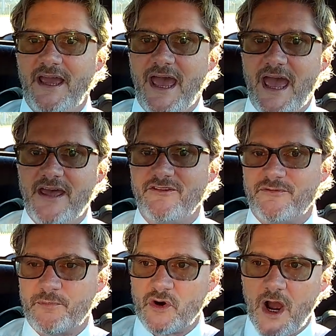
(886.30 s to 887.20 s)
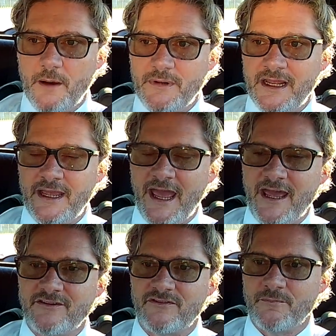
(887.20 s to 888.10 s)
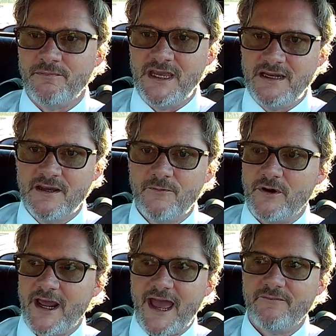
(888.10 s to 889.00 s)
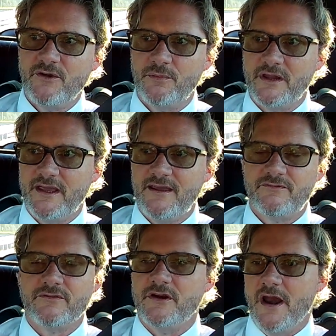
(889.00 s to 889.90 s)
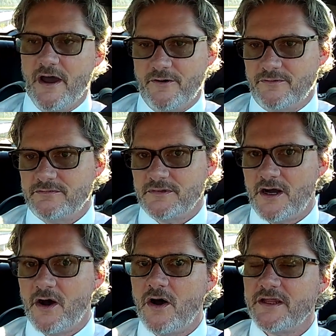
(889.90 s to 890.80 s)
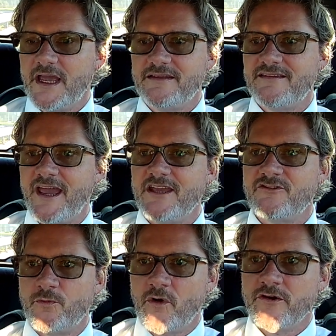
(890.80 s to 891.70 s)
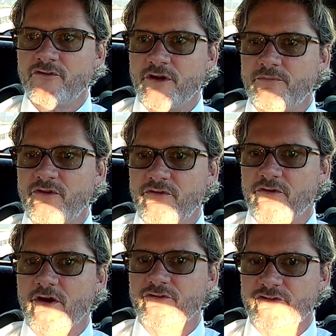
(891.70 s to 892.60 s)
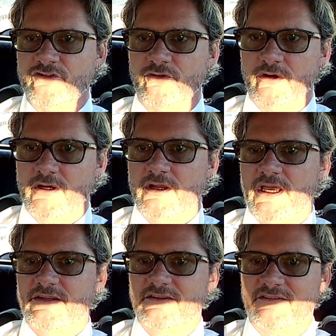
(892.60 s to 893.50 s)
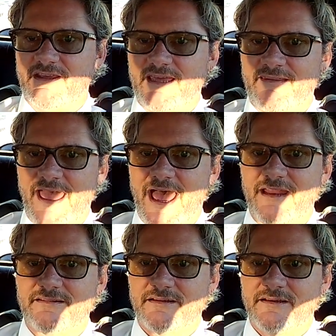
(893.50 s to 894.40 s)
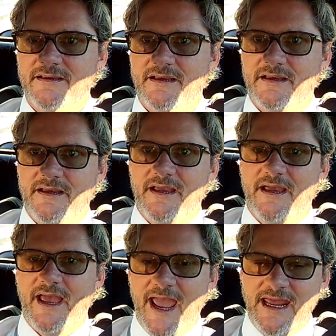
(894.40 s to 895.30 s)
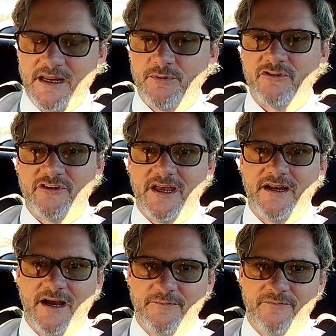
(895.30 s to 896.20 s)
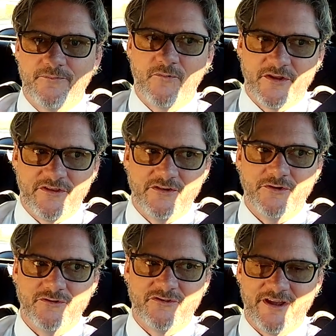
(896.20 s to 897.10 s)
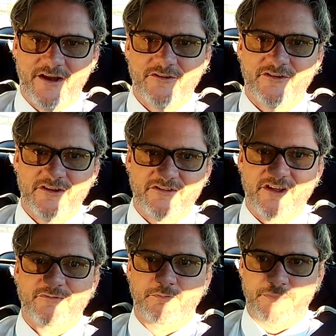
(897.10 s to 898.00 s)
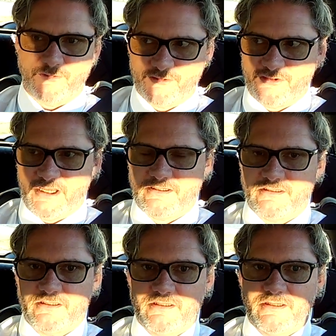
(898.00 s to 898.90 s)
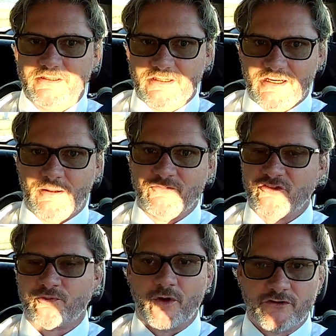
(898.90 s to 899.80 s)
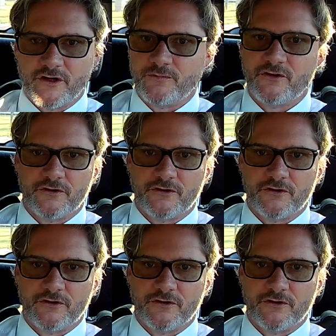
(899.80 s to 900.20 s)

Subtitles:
as prominent as the media would have you believe? No. It takes one trip to the grocery store to see that 80% of what the news tells us is bullshit. Just one trip to a